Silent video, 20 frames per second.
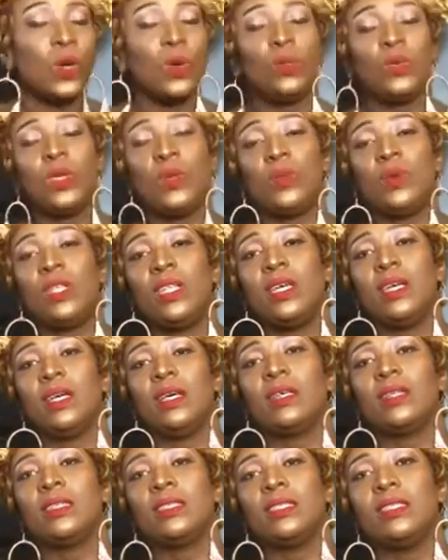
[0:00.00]
we want
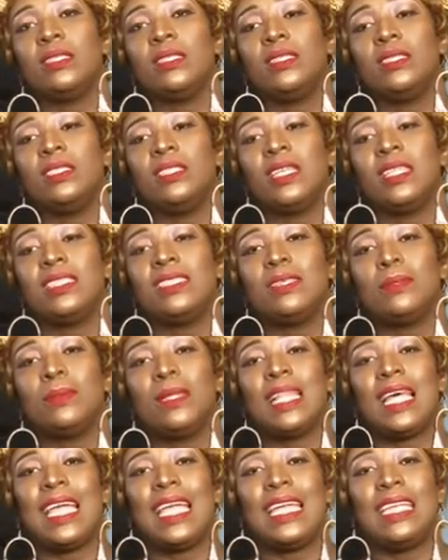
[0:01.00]
to shed
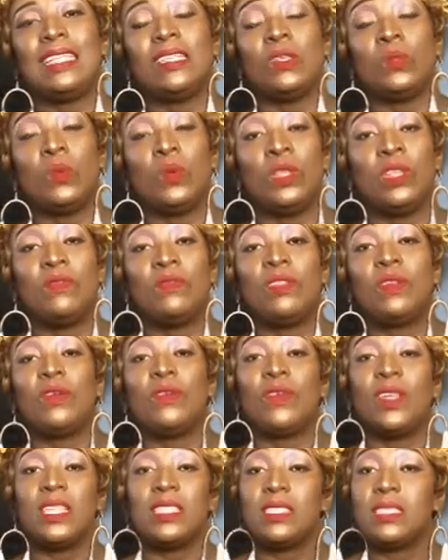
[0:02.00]
some light on one of the
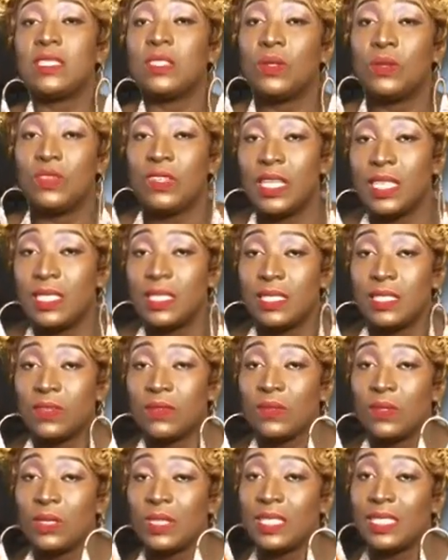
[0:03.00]
greatest orators
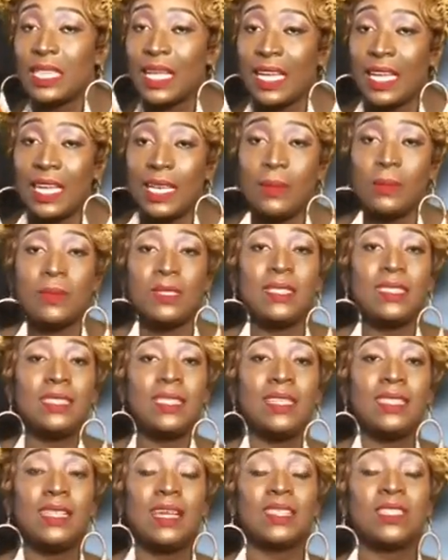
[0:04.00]
of all times,
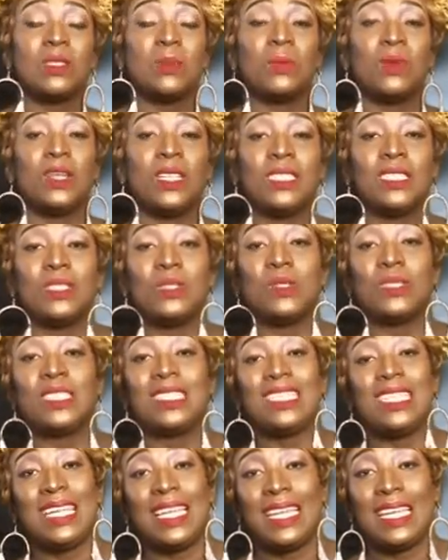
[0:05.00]
Dr. Martin Luther
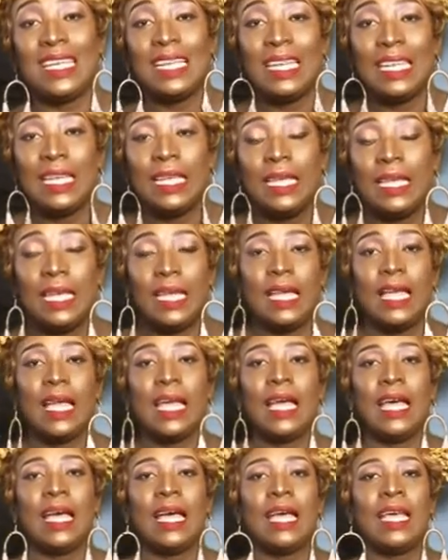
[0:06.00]
King.
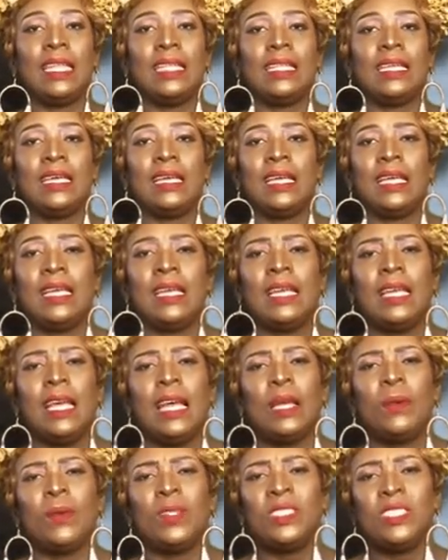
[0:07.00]
And
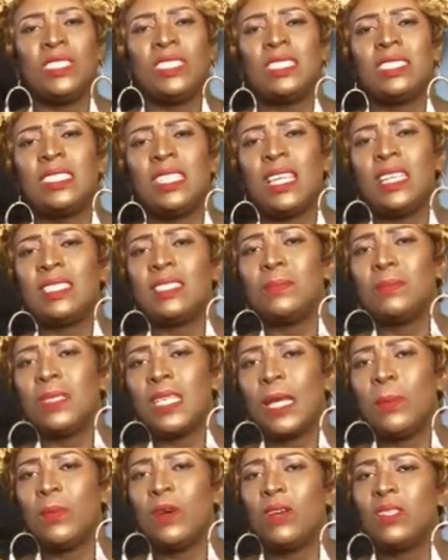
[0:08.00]
I want you to take some
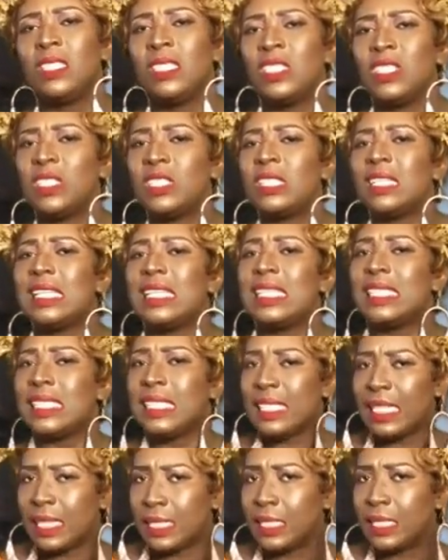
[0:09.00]
time out to just
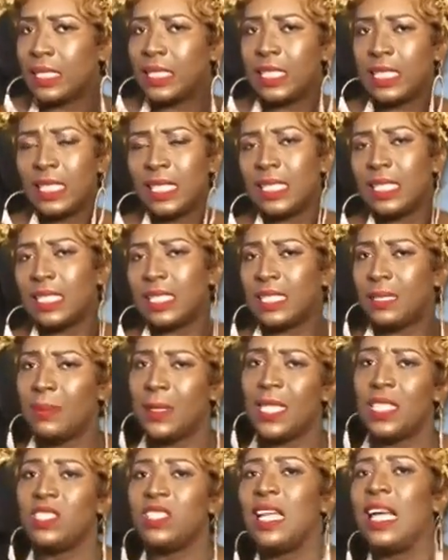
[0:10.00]
listen to his
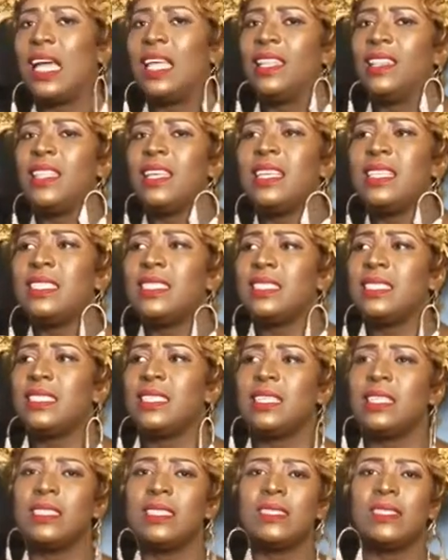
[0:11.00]
speech. And this
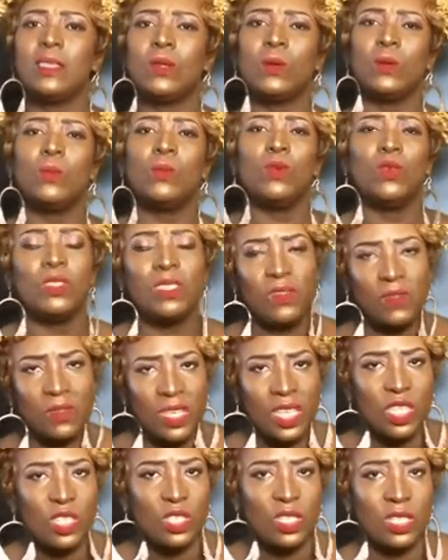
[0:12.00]
is so
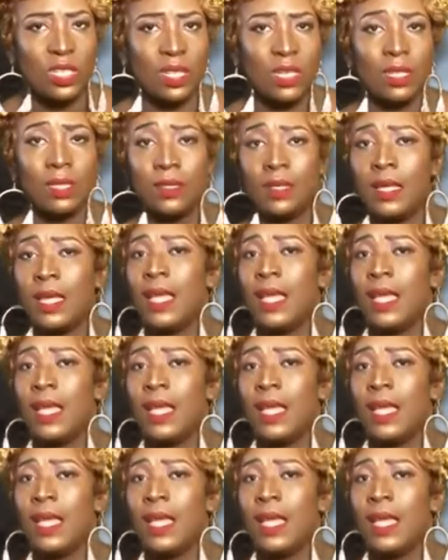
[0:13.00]
motivational,